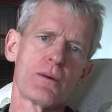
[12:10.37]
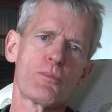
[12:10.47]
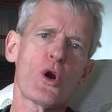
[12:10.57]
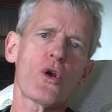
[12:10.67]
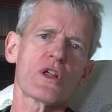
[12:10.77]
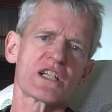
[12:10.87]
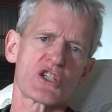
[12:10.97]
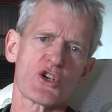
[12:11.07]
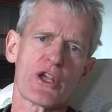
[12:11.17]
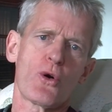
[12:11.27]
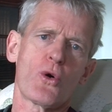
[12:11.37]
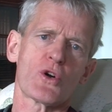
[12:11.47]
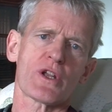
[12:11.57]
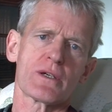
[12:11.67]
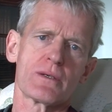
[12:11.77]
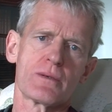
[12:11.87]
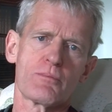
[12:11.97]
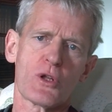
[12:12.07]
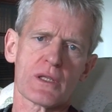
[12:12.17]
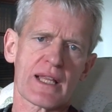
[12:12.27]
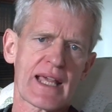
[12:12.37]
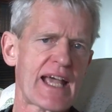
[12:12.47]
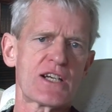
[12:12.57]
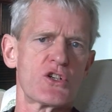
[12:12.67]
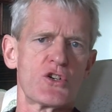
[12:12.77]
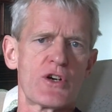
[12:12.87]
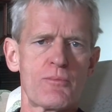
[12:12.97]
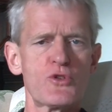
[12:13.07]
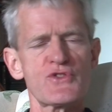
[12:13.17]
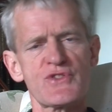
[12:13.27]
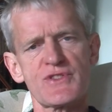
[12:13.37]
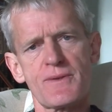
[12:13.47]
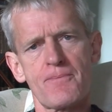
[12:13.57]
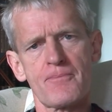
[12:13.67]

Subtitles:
pulchrior, pulcherimus.